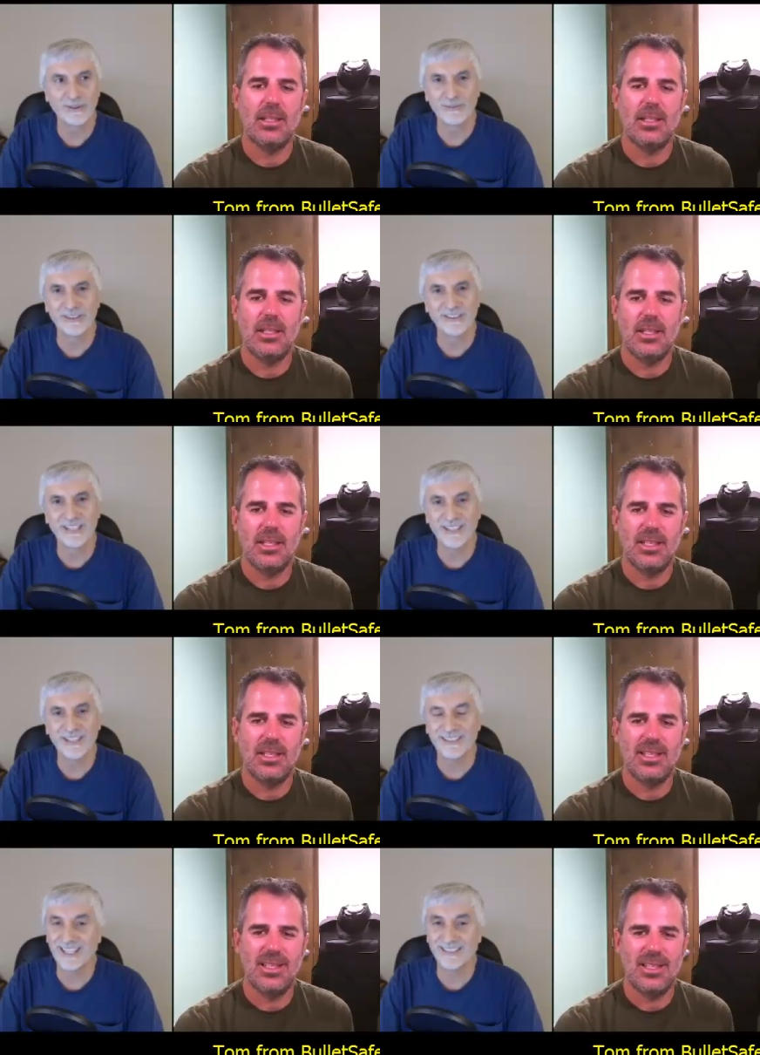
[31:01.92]
Speaker 1: it didn't
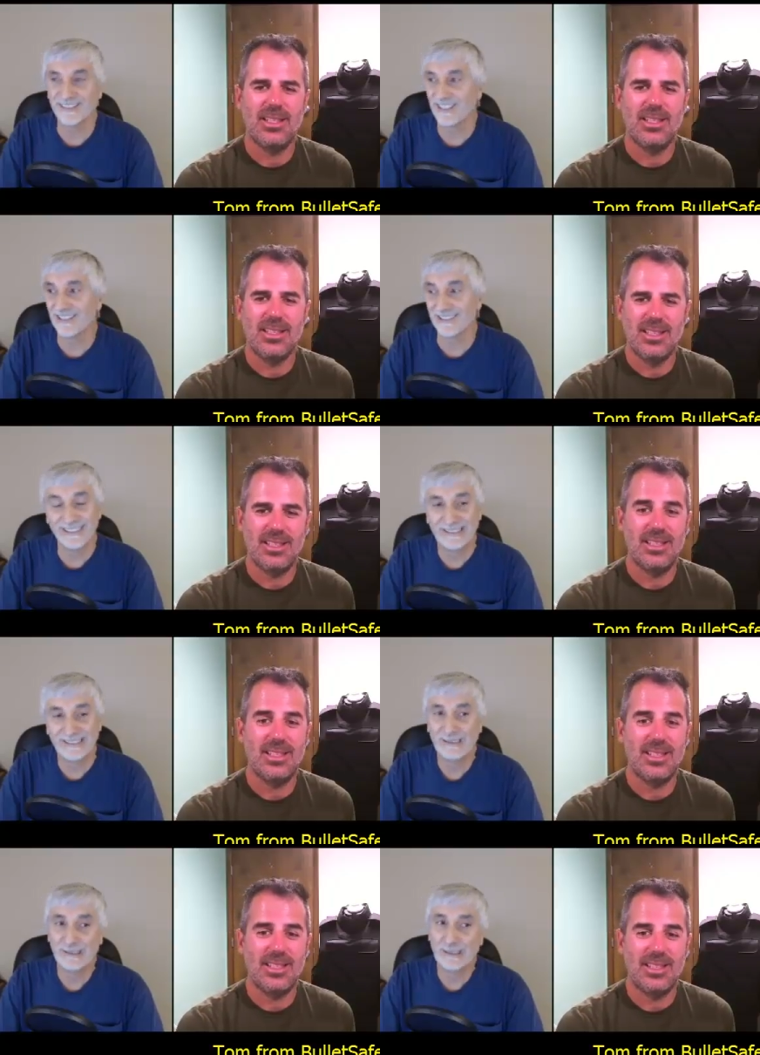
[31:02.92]
take too much car door. I mean, you,
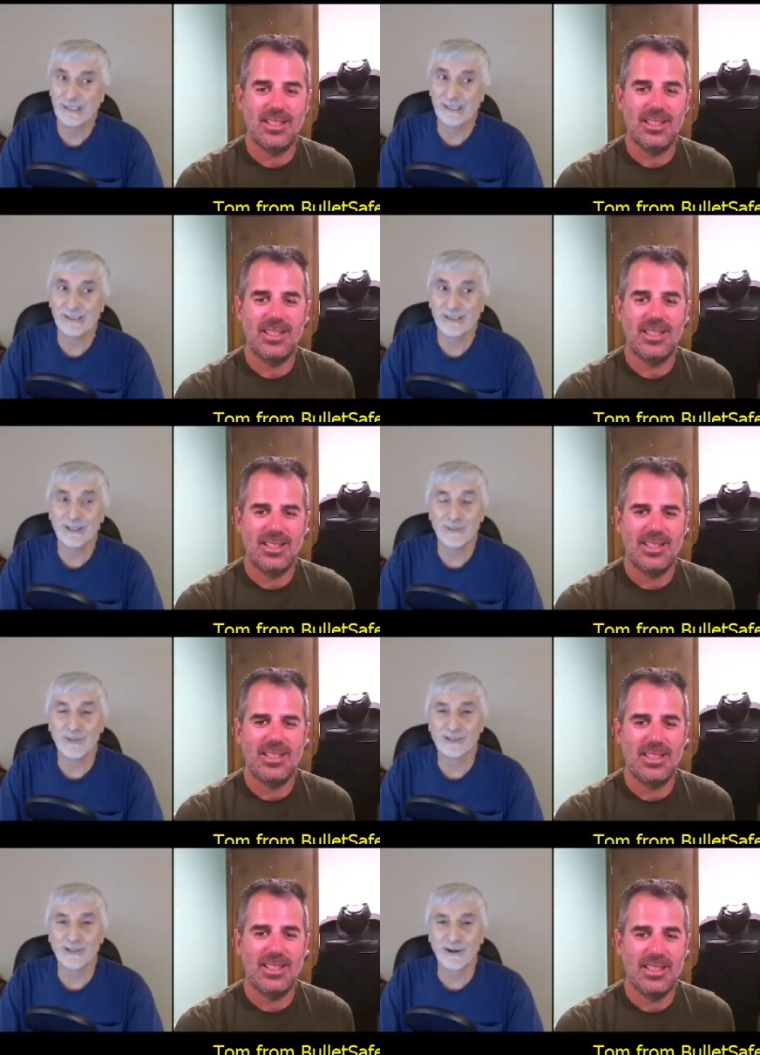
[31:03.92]
you, you definitely, you know,
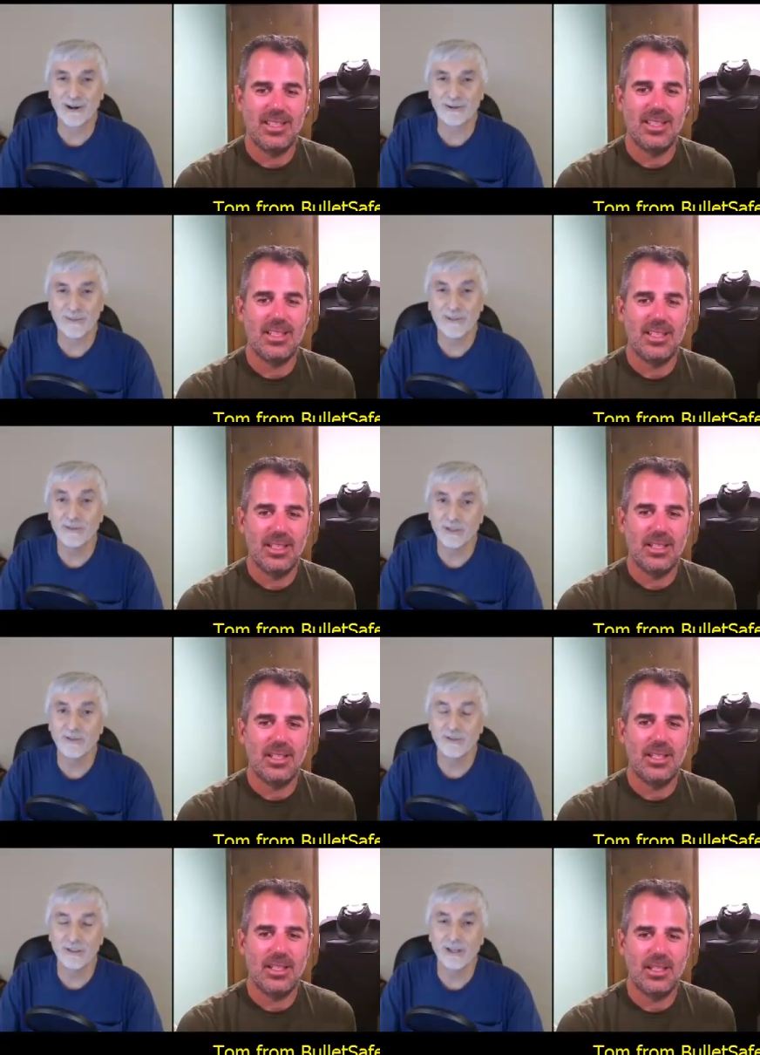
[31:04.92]
one car door was not enough to
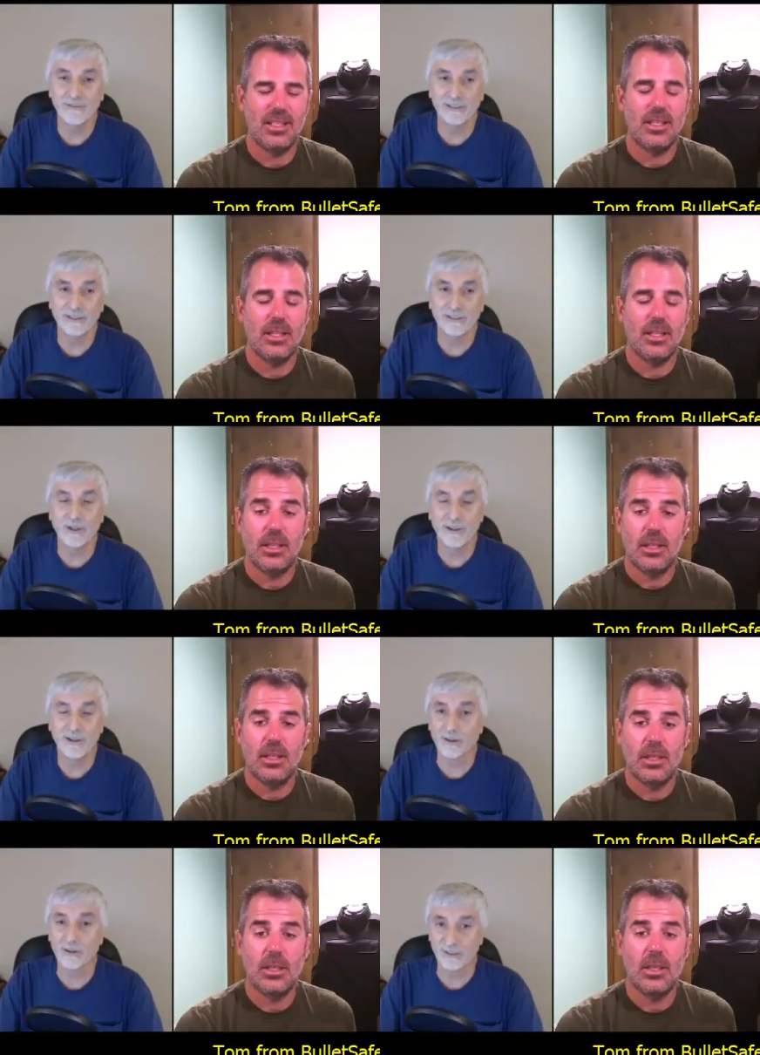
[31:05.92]
stop a bullet, no yeah. doubt
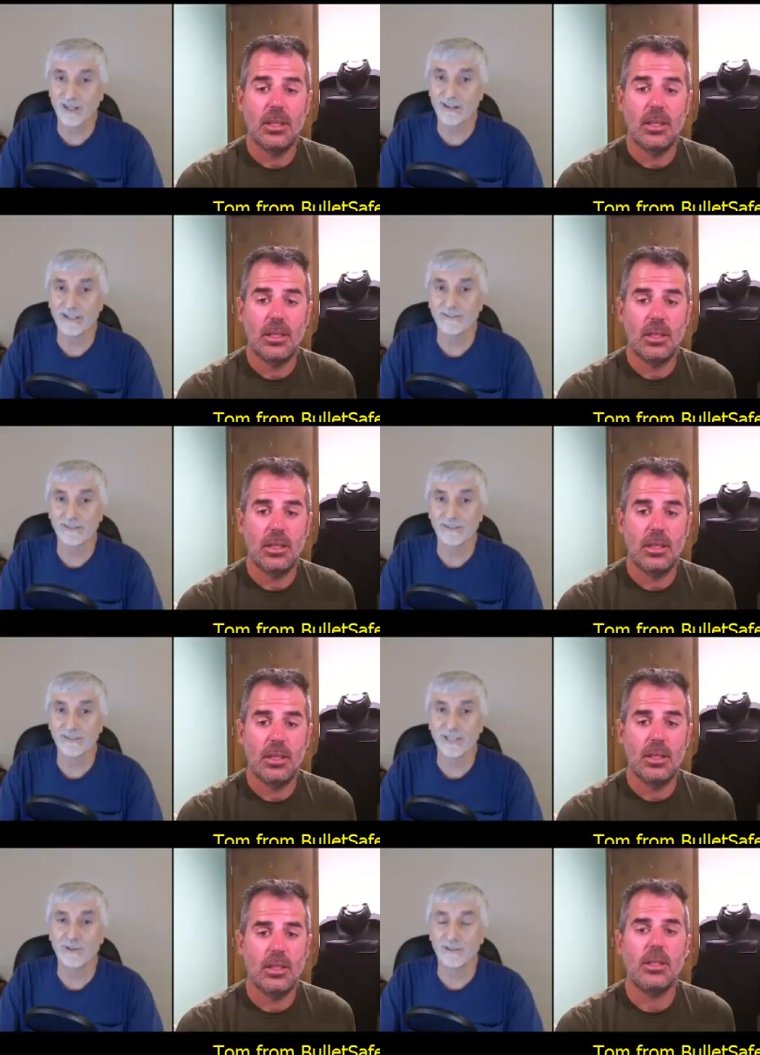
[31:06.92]
about that.
Speaker 2: Yeah, well, I
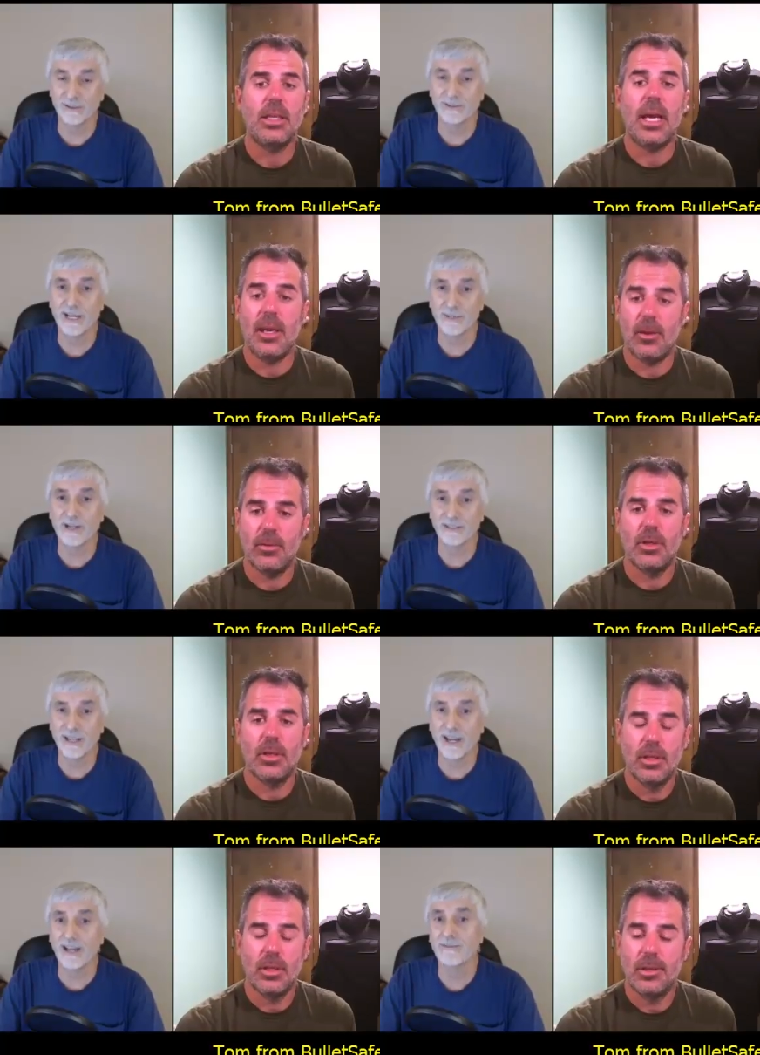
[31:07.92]
was, I was
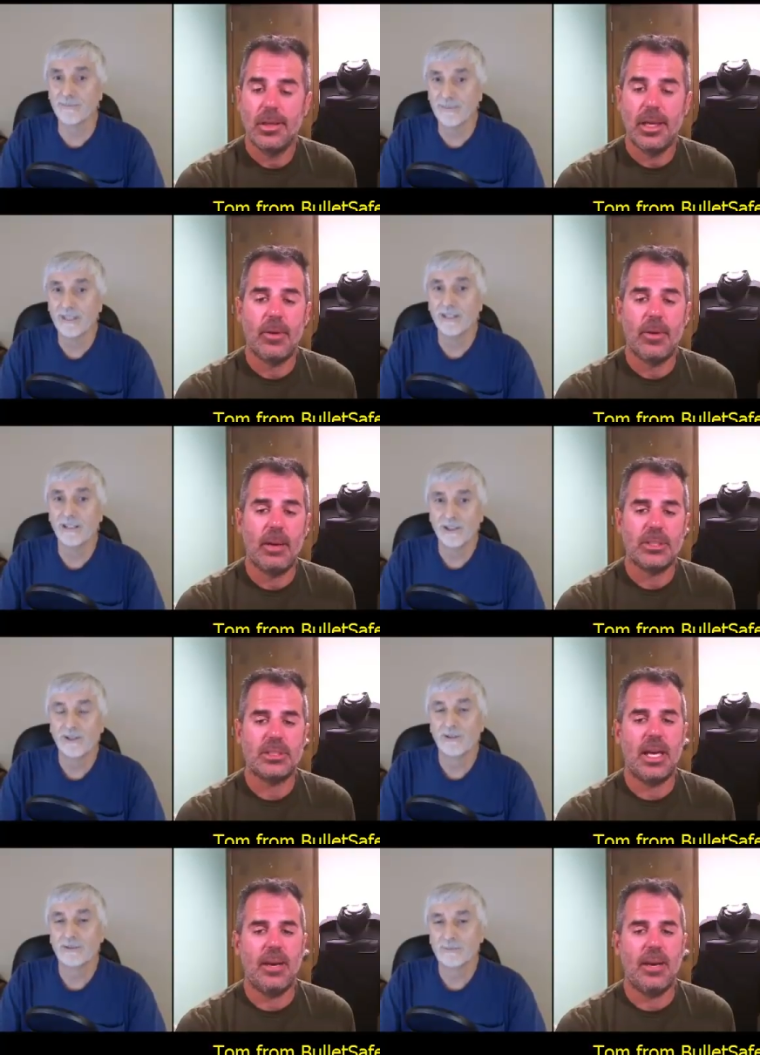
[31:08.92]
surprised, you know, so
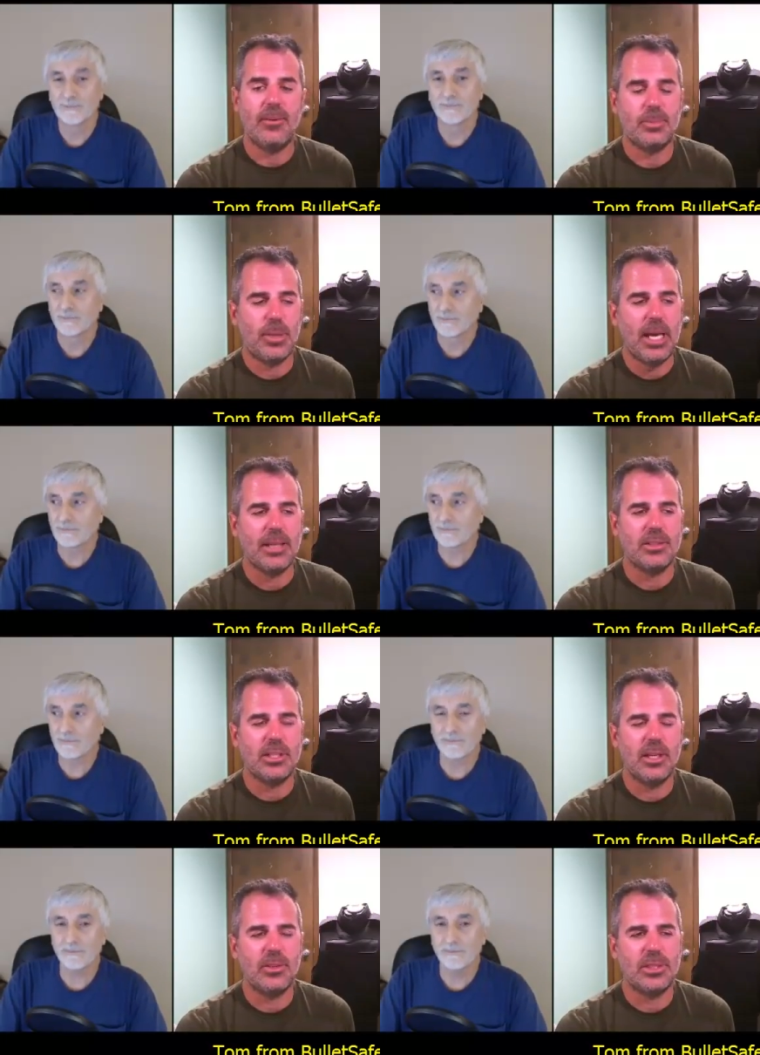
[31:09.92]
but then
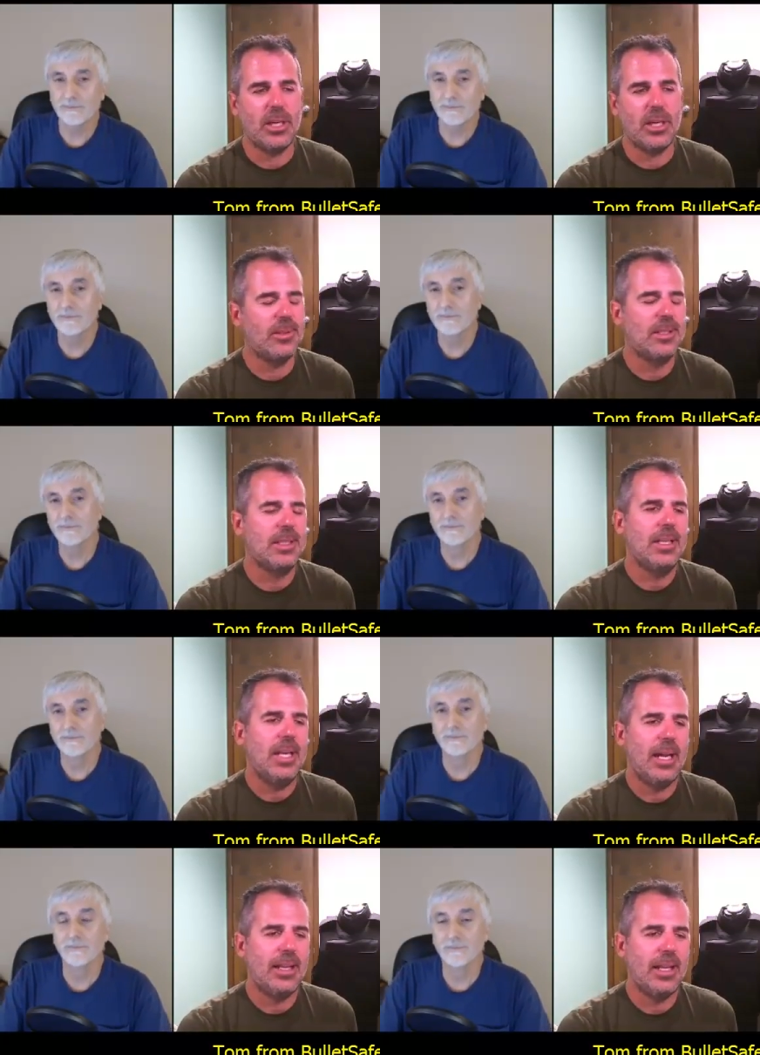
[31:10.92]
sometimes we do fun
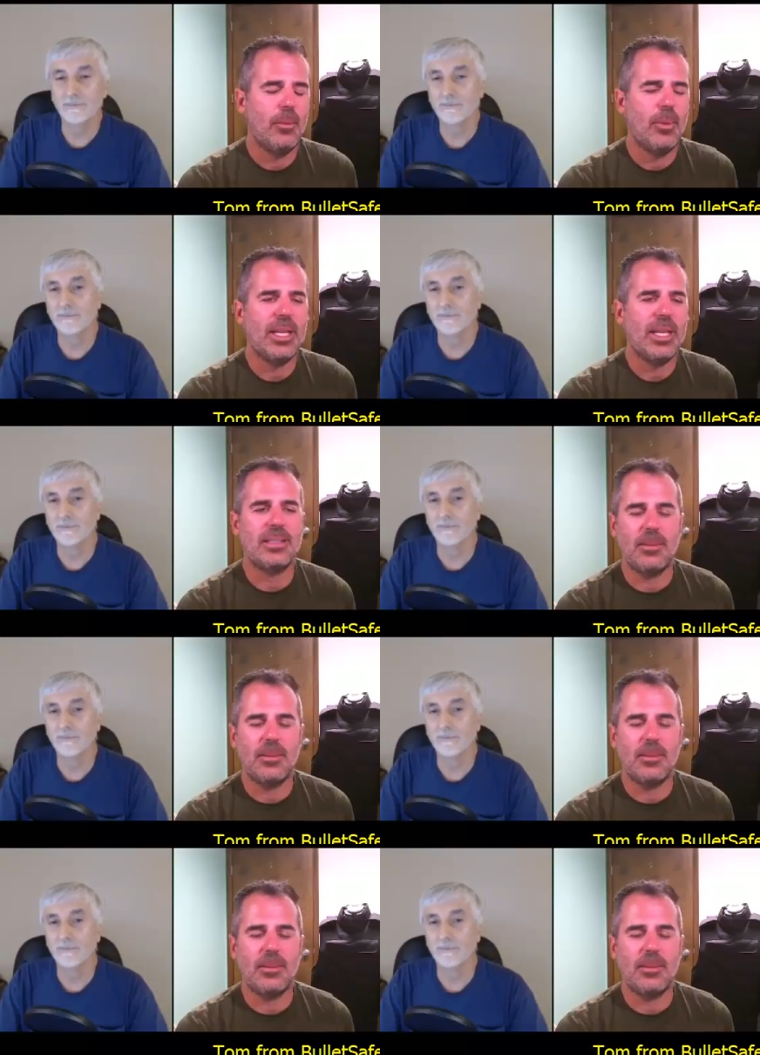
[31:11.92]
things too. Like we'll do